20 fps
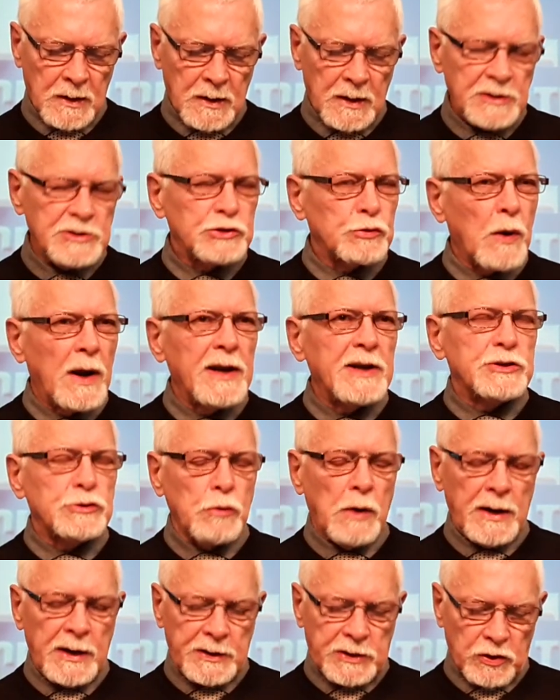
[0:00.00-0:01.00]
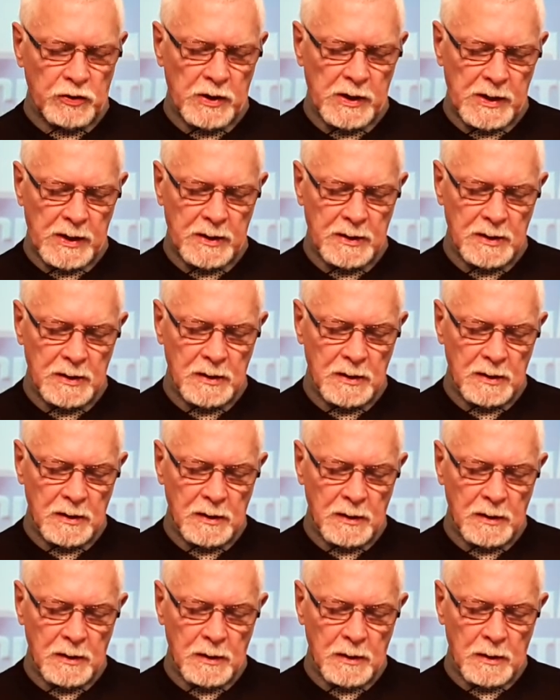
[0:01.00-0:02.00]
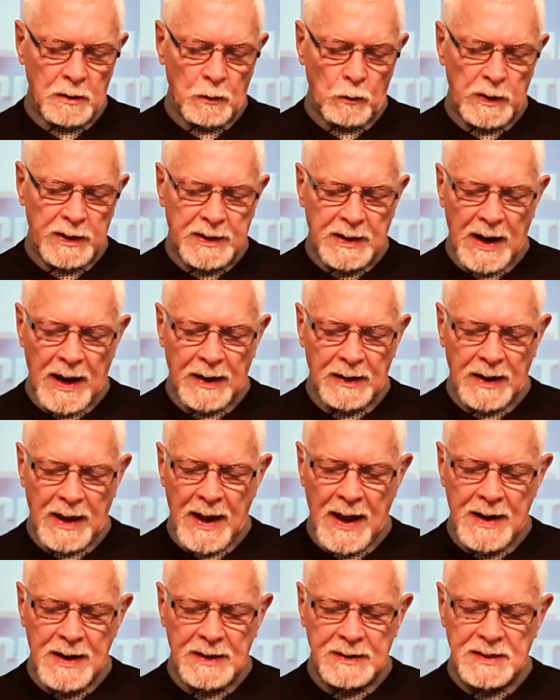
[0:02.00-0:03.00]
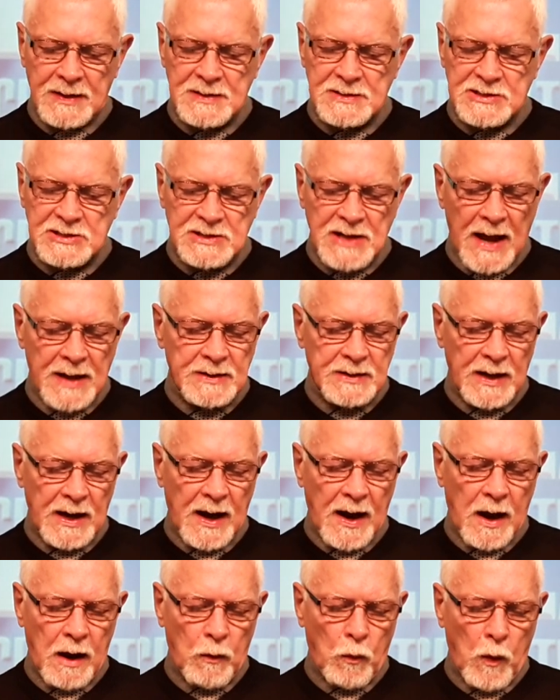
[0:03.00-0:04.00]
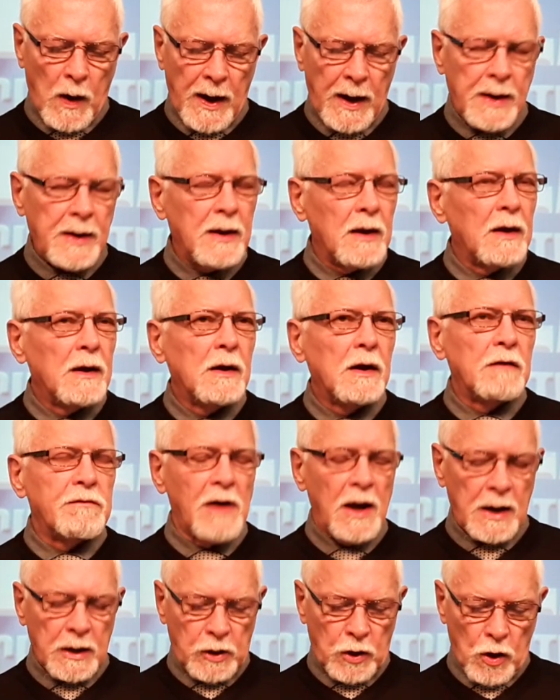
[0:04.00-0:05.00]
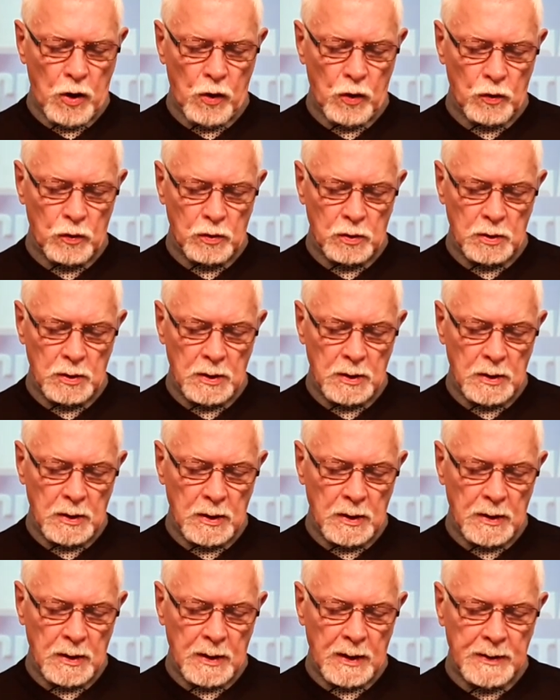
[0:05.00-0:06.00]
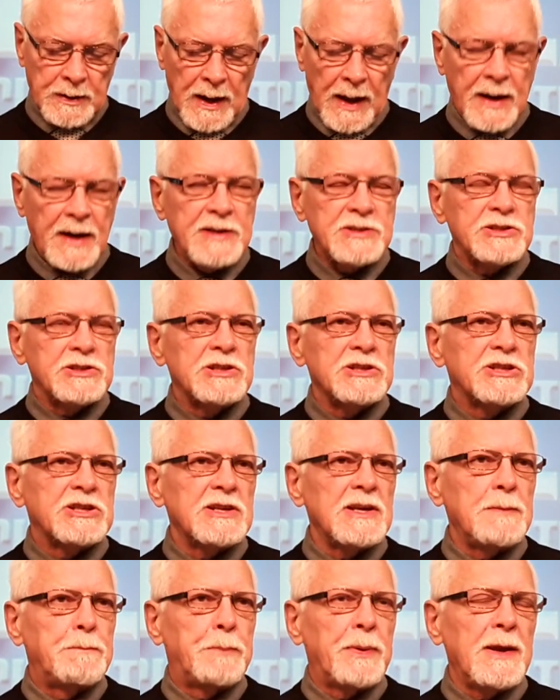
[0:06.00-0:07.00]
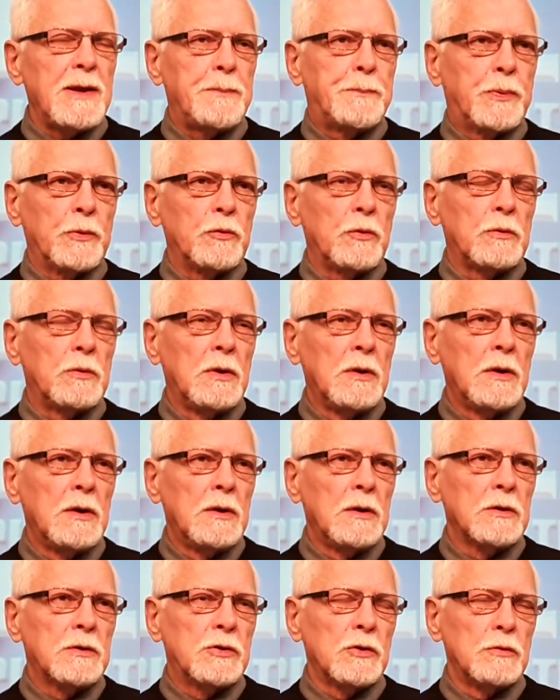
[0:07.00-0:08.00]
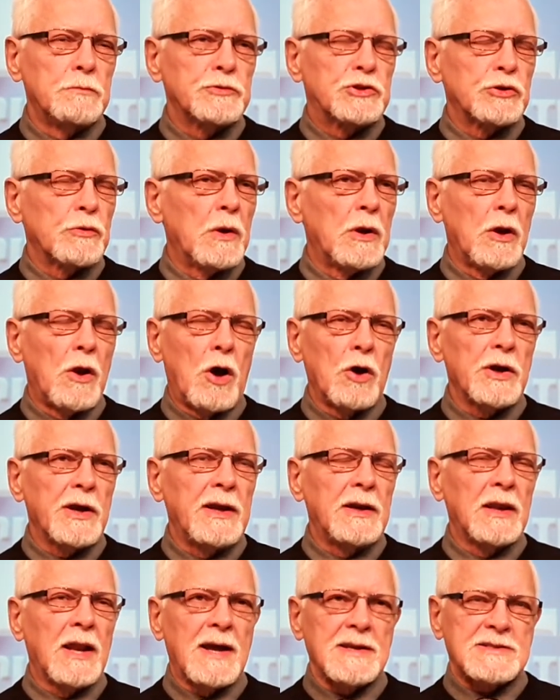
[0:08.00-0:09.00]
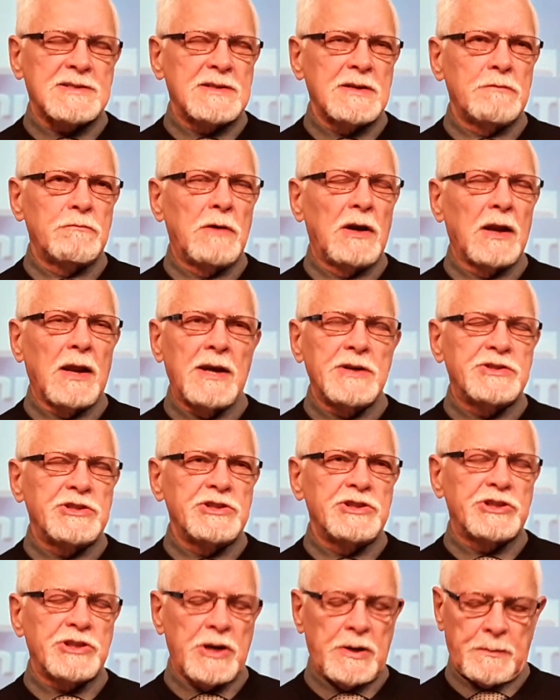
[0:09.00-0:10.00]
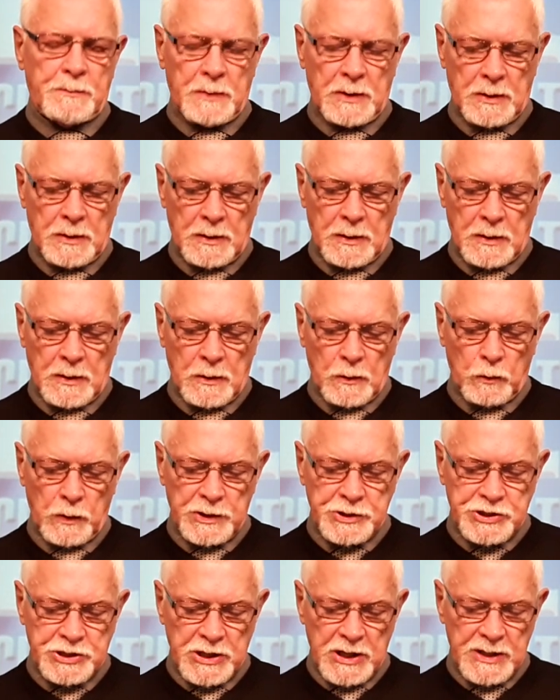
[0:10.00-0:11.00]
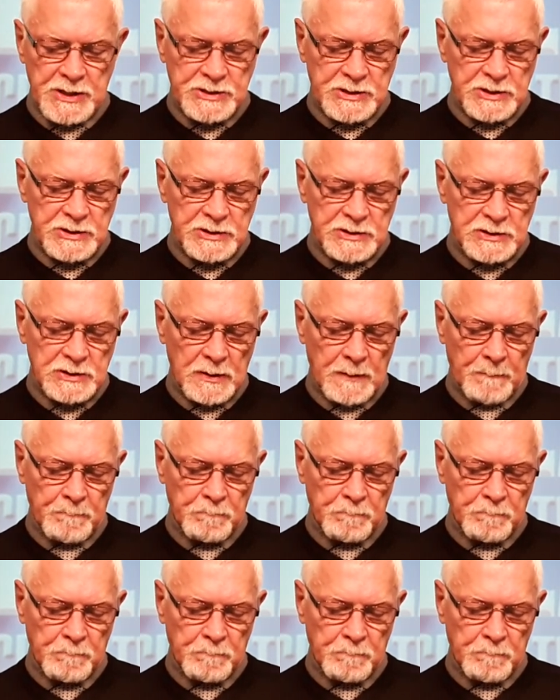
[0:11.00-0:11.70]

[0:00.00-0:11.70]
In 2023, we can't let anything stand in our way of our goal, and that is to see people come to a longing, lasting relationship with Jesus.